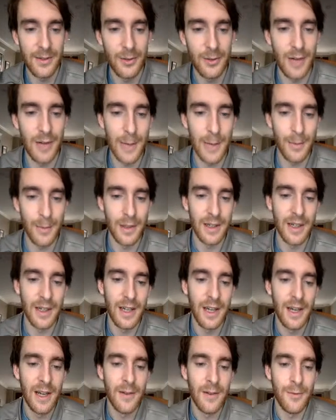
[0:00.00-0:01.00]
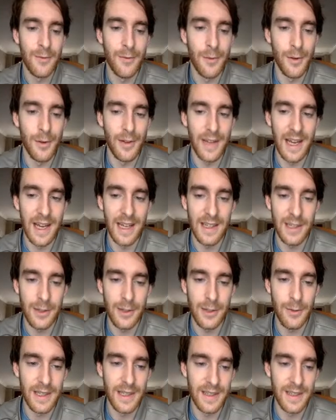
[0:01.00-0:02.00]
grammar for that
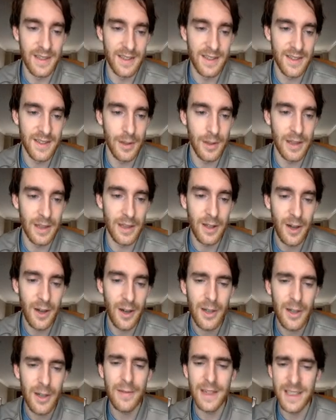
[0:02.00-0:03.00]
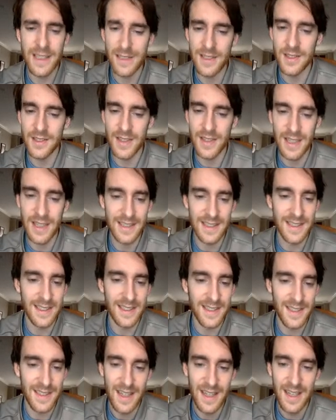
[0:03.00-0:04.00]
unit. So a lot of
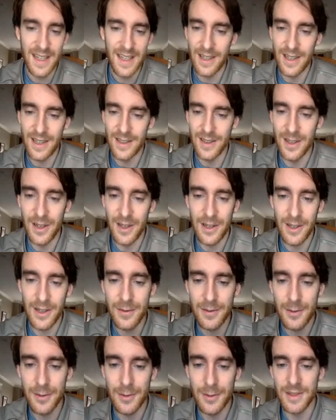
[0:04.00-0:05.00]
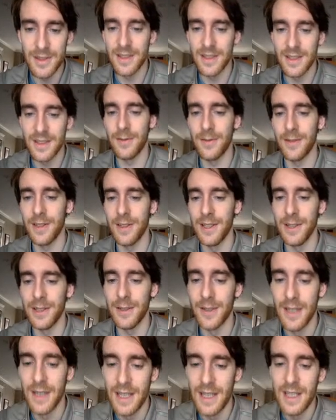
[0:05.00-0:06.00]
exercises, a lot of cool stuff for
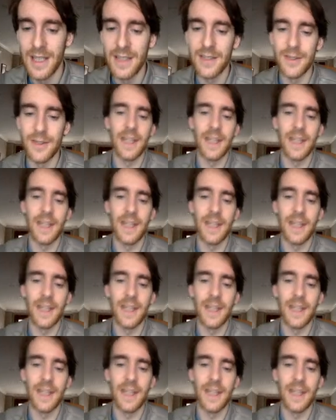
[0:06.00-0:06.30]
you. So